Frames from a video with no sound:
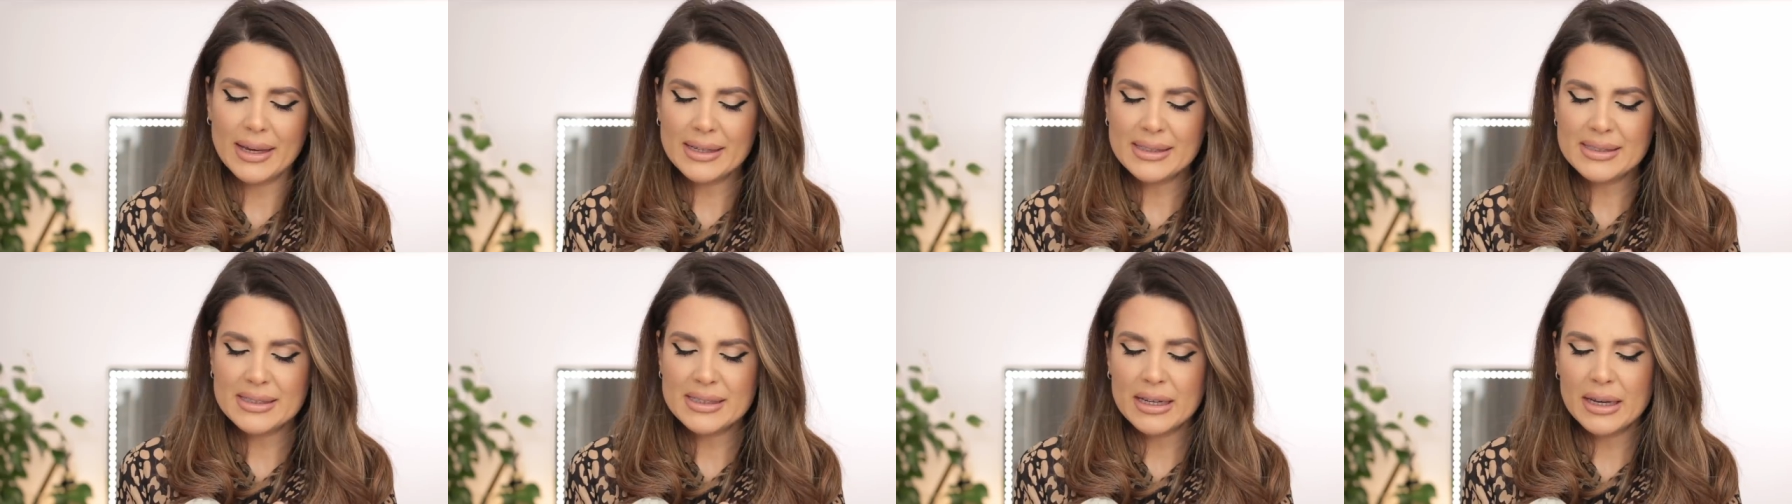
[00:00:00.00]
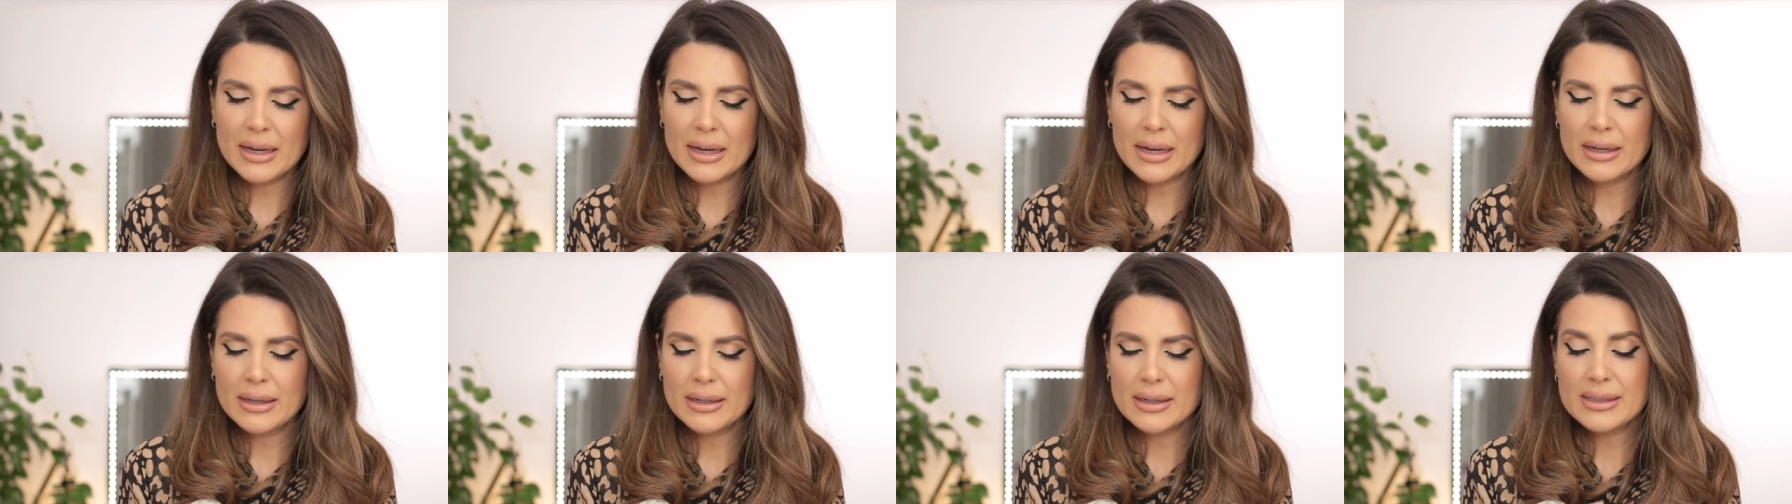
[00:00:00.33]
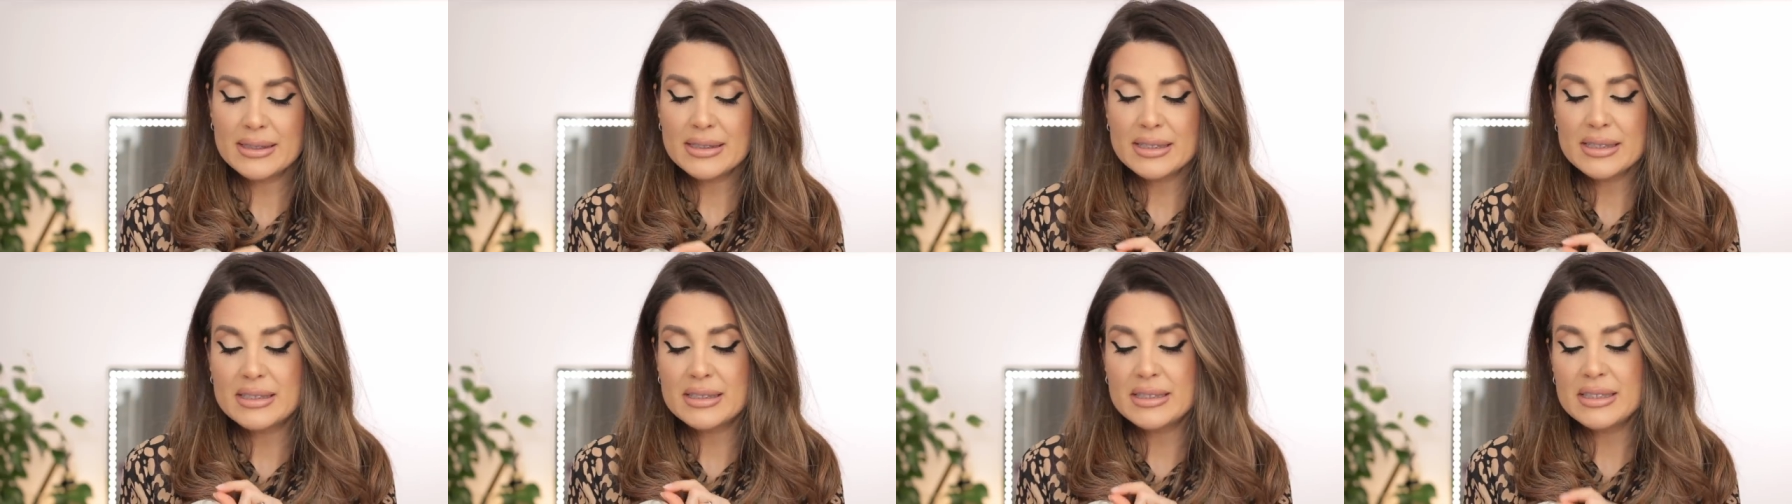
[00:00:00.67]
It's a
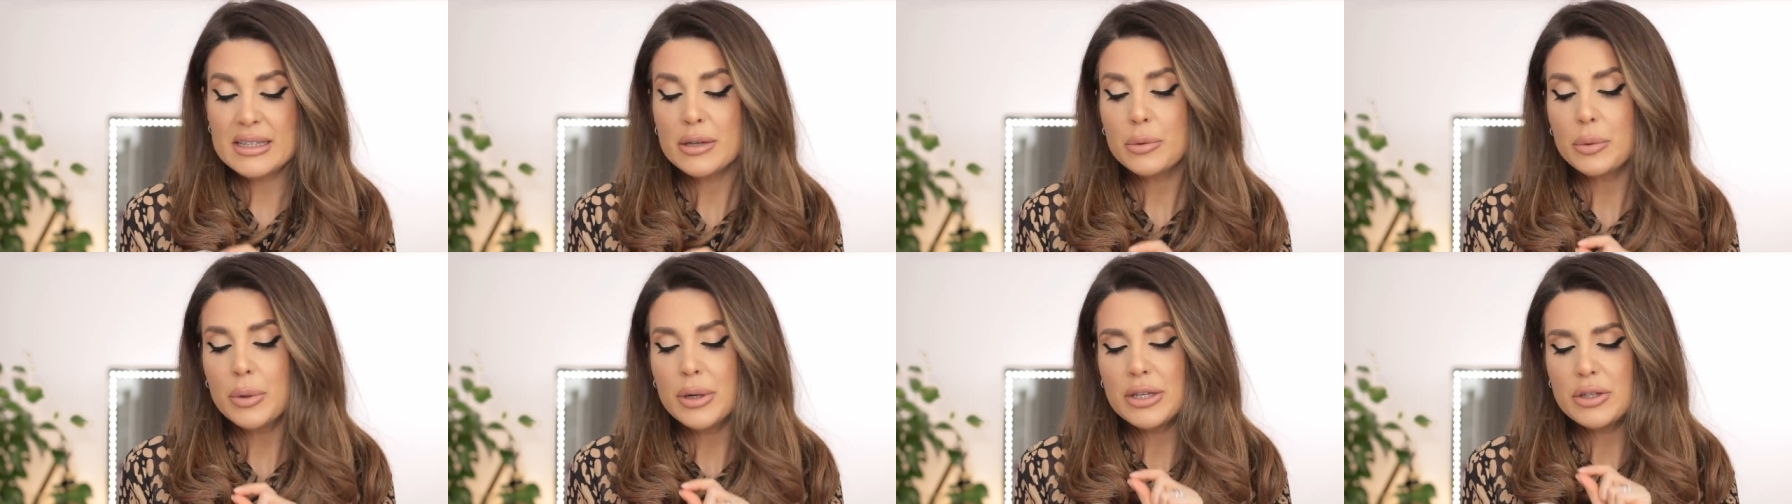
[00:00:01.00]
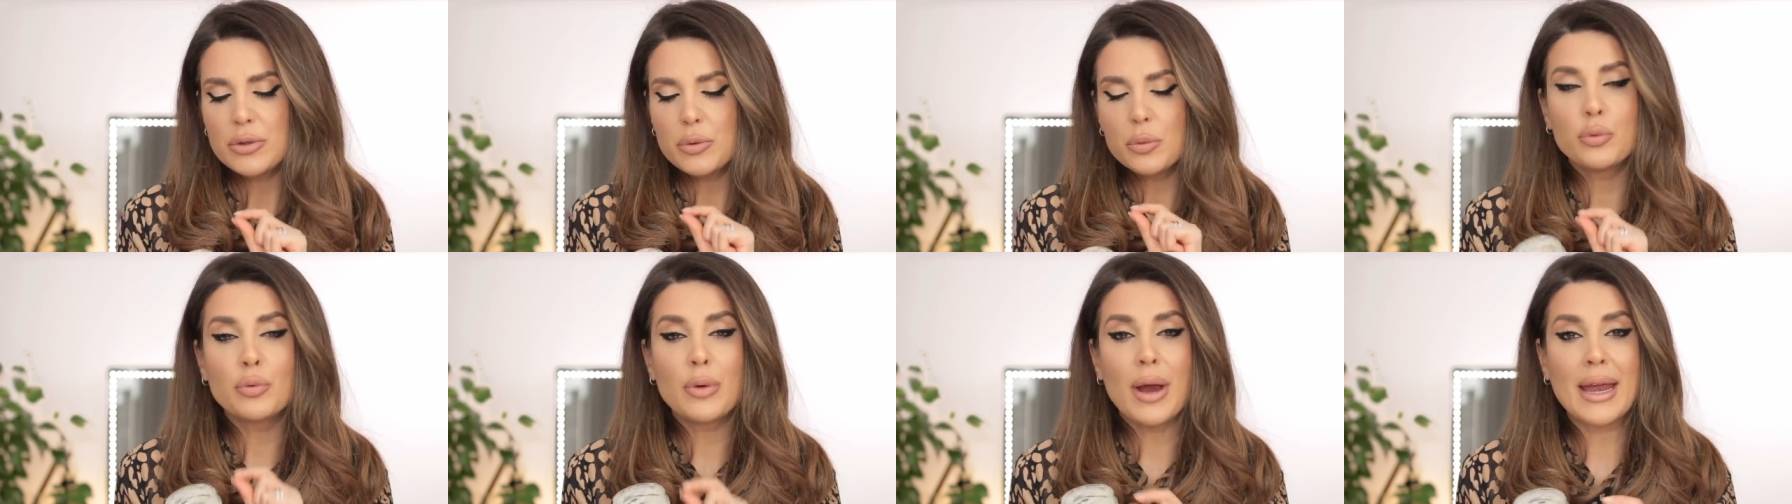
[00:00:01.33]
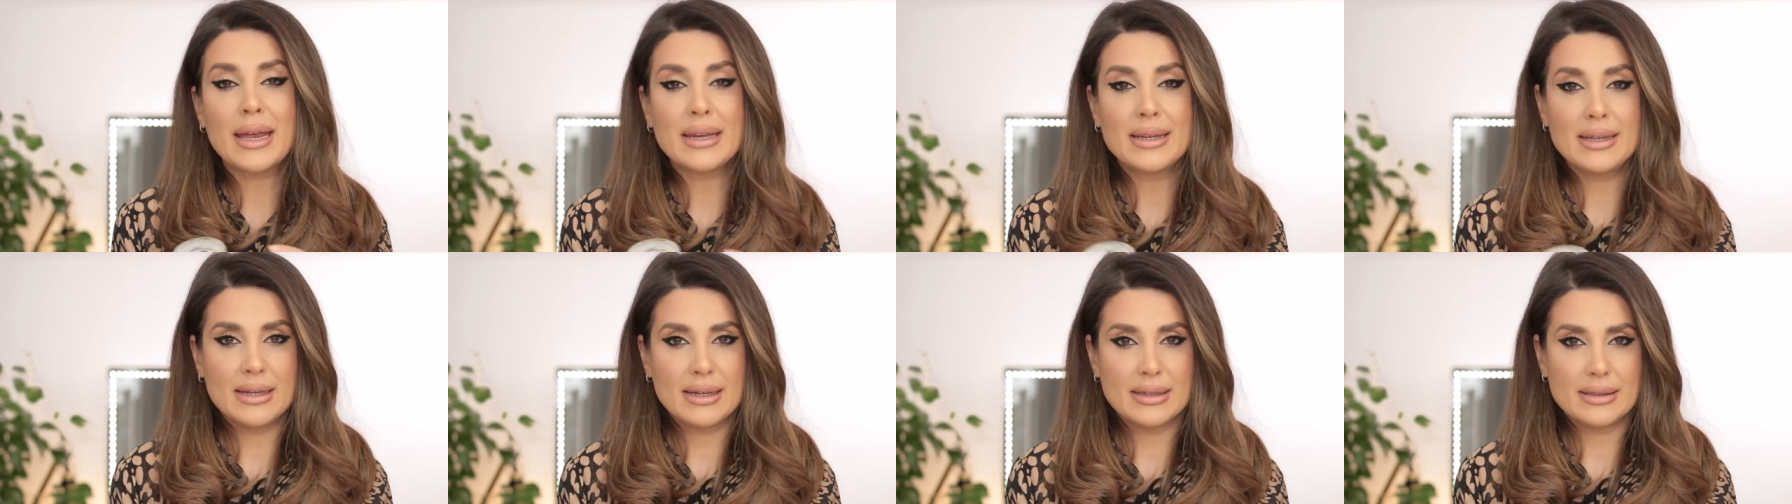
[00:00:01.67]
it's a seaweed
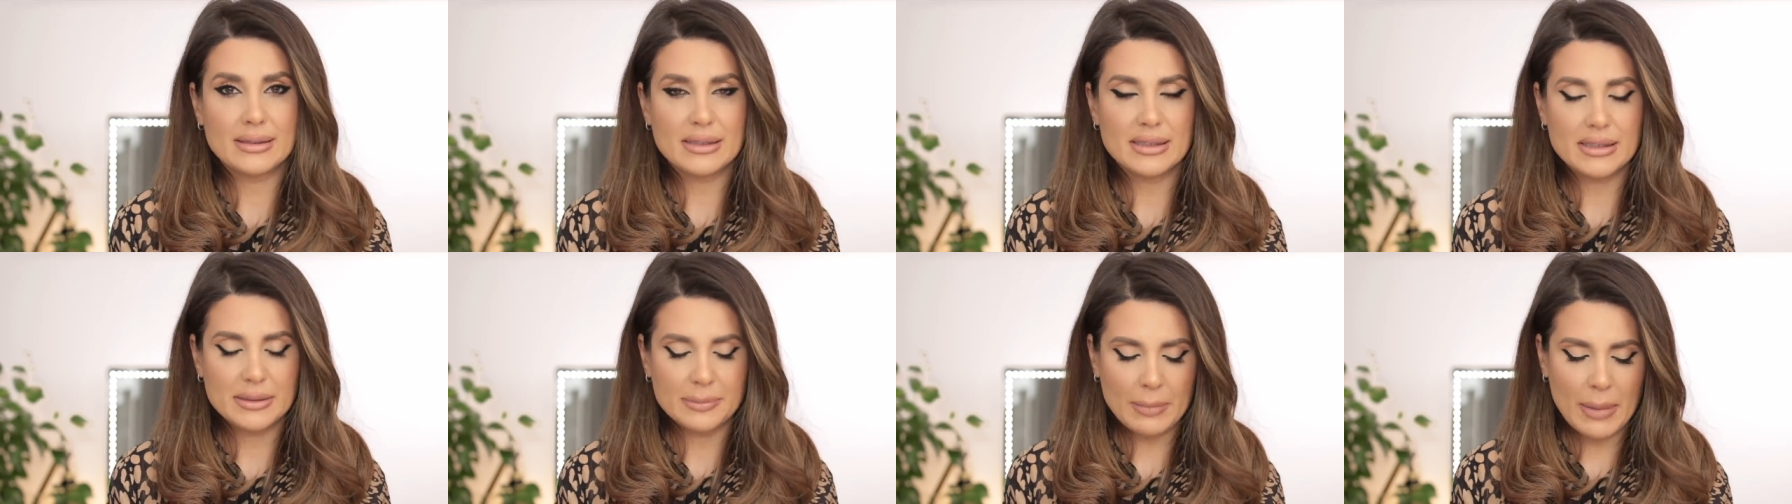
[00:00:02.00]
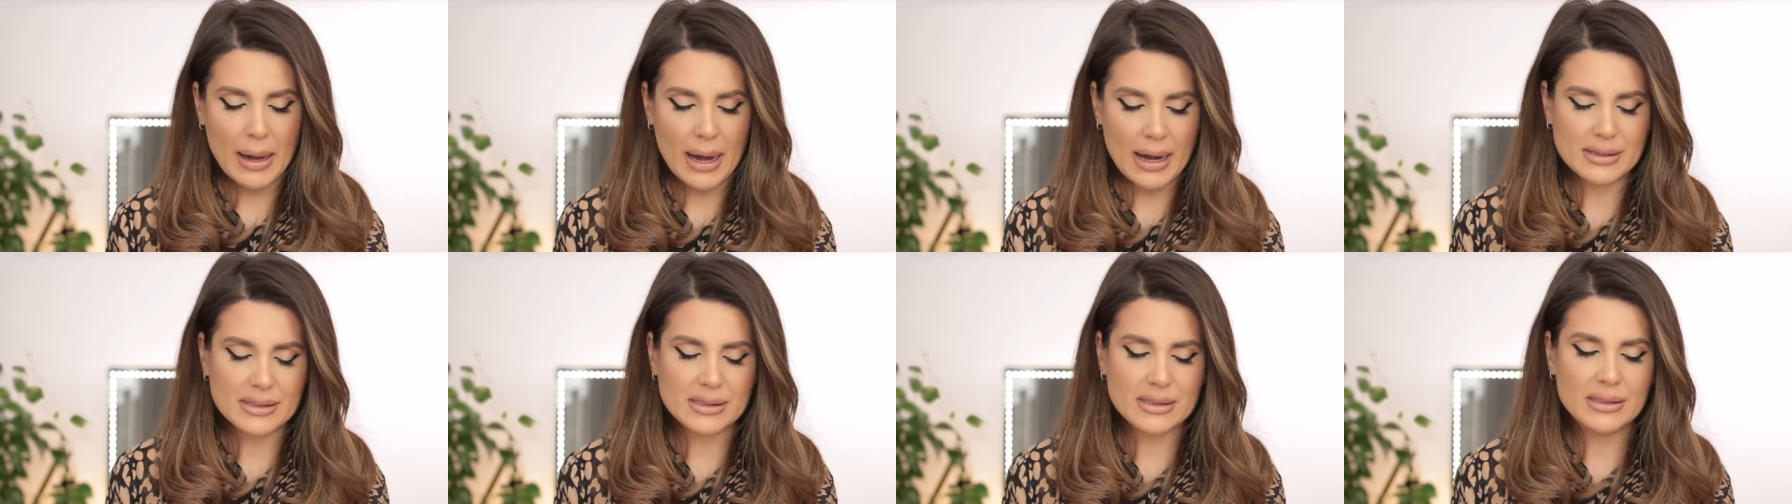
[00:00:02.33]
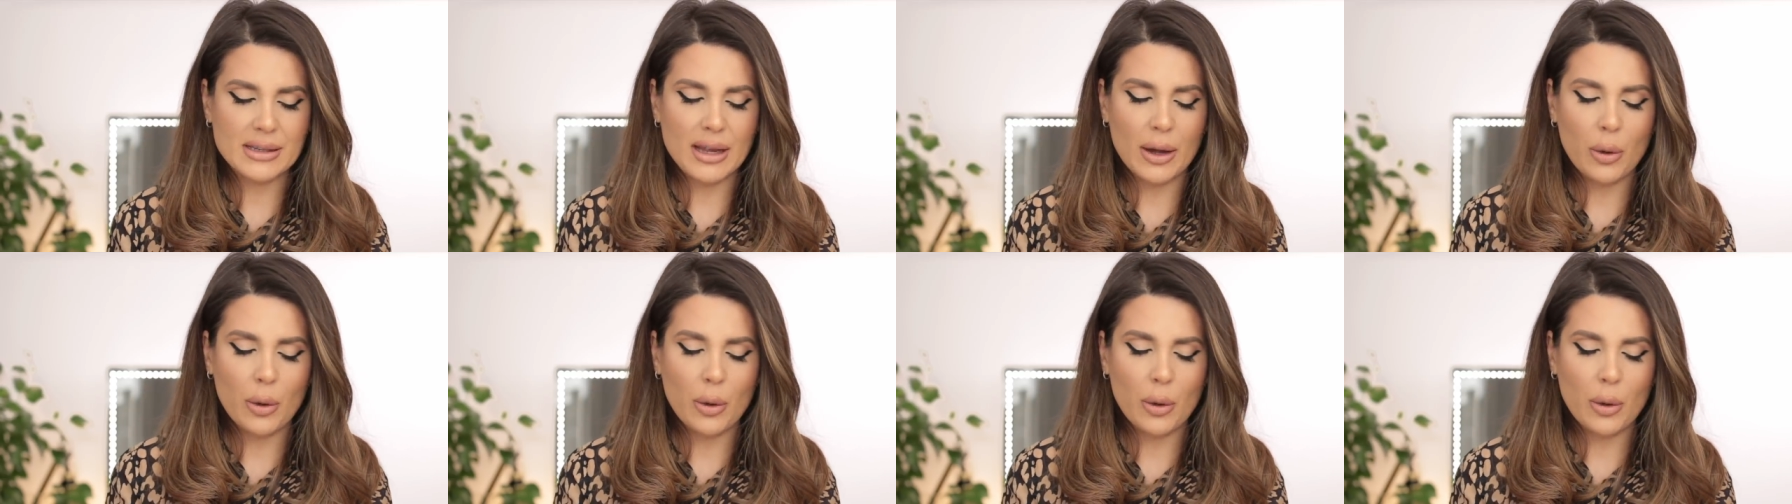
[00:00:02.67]
radiance mask.